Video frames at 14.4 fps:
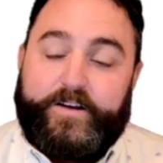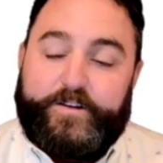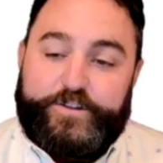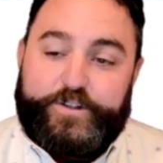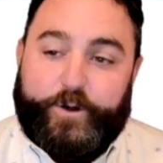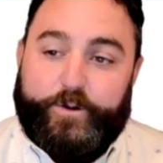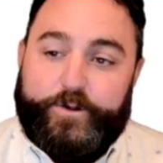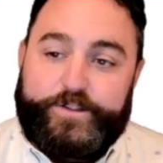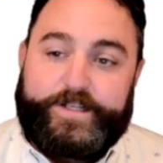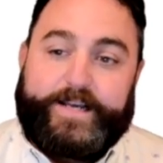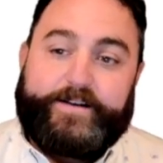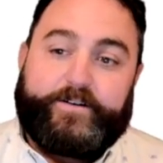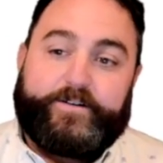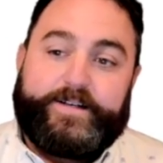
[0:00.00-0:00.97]
Solar
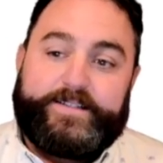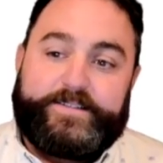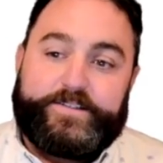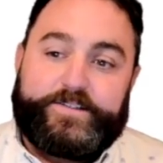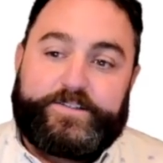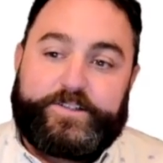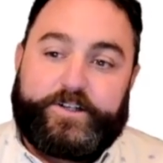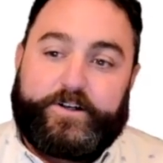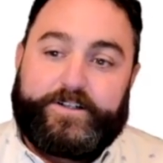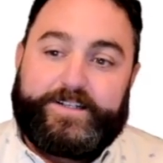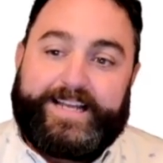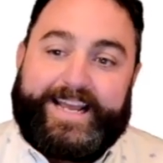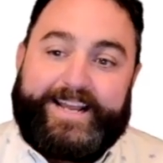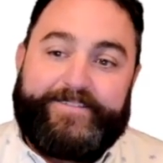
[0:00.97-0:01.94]
Cycle has
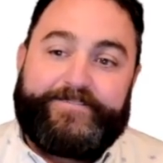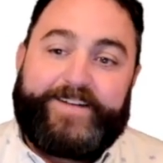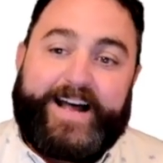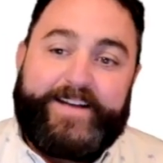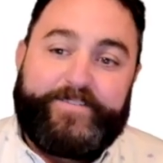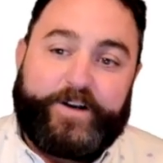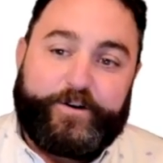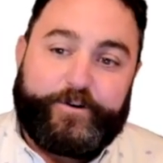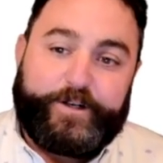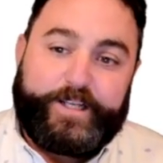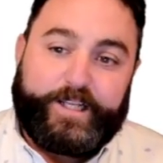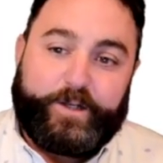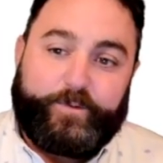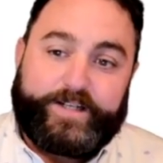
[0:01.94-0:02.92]
installed a 500
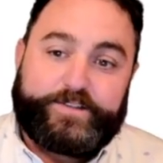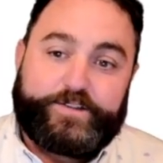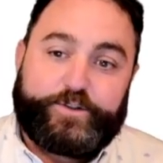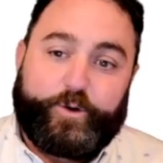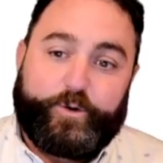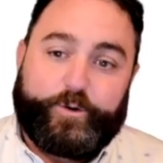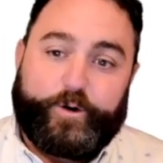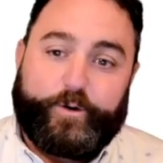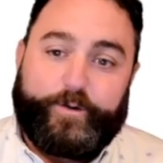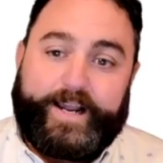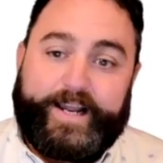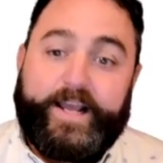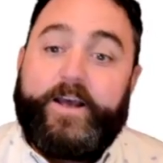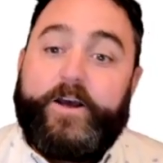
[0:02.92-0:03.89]
kilowatt solar
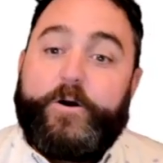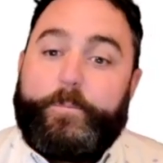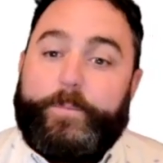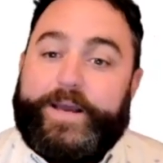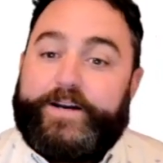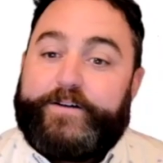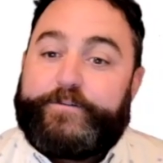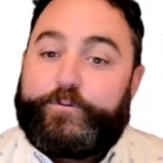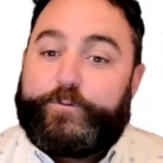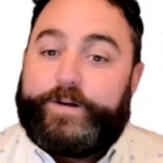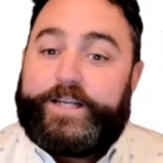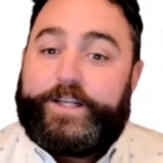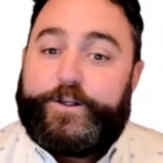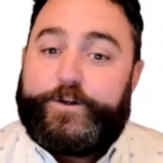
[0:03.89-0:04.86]
array made of
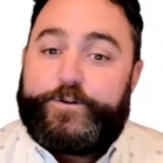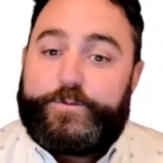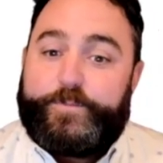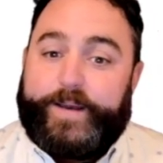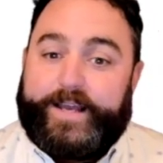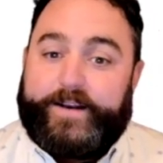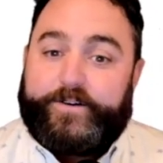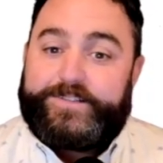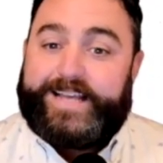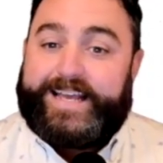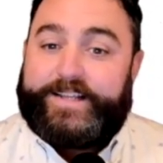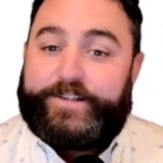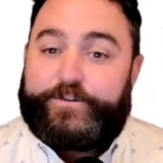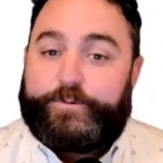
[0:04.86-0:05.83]
reused panels
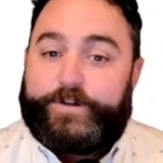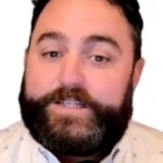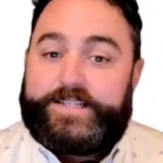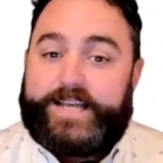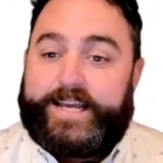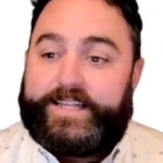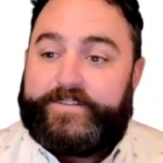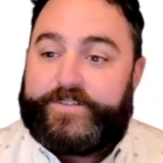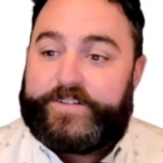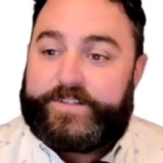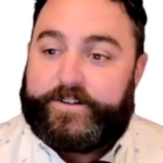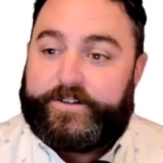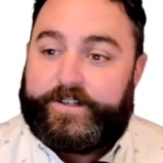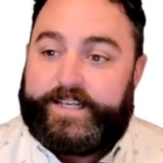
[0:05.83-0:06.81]
at its recycling
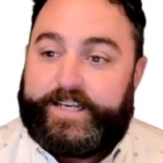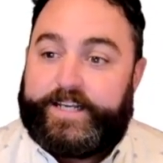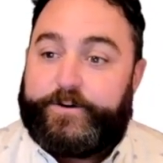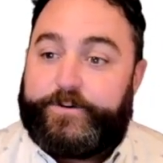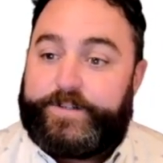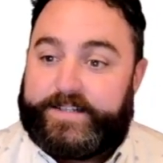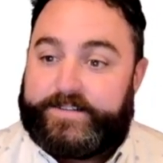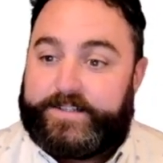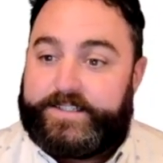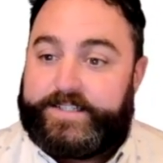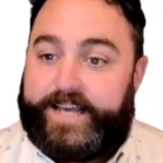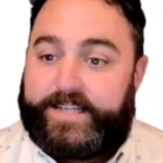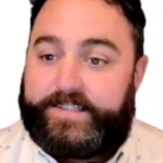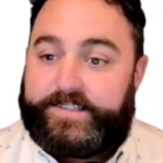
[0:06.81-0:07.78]
facility in Odessa,
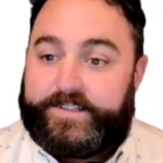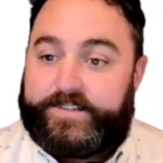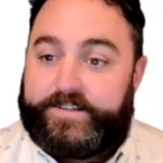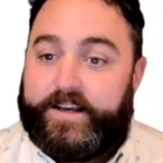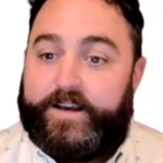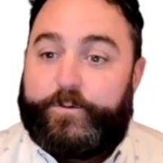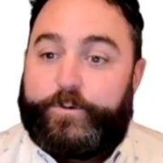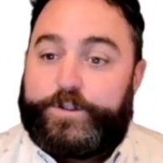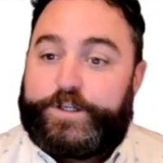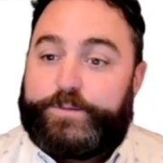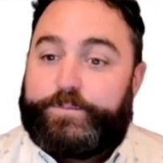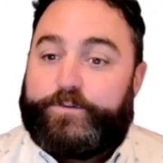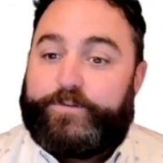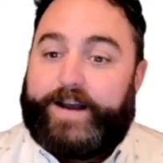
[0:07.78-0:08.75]
Texas, which
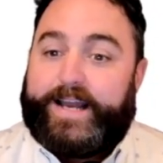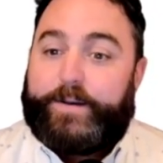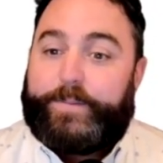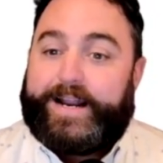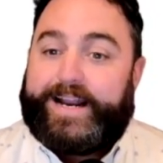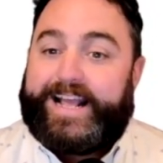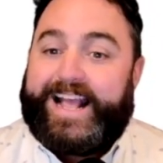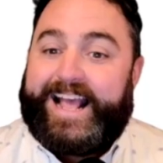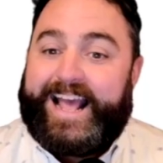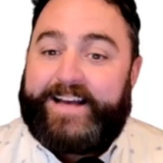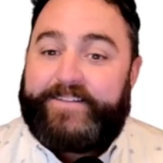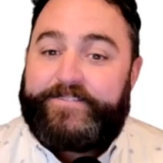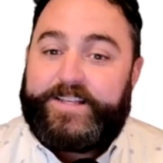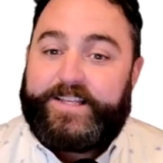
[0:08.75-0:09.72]
can provide about
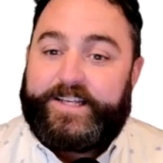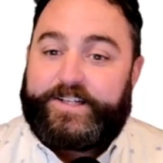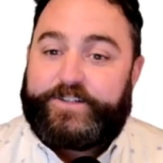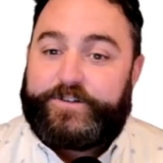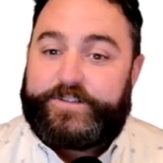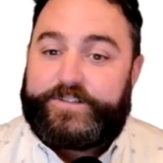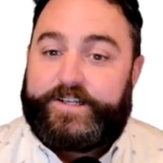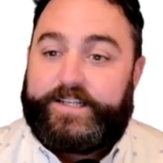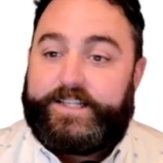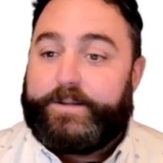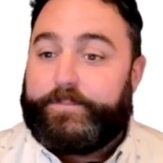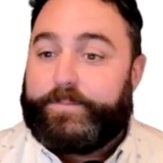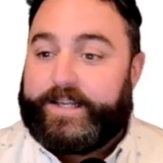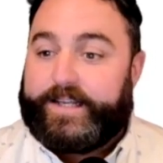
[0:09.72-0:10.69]
half the electricity
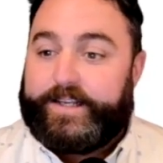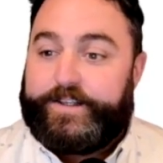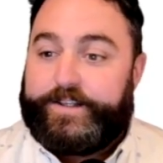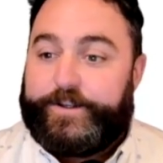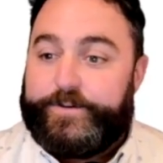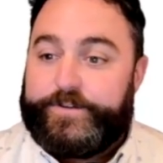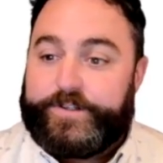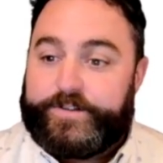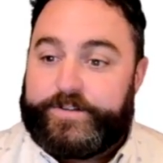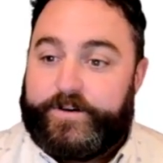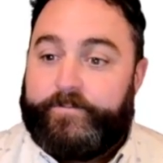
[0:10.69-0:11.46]
the plant uses.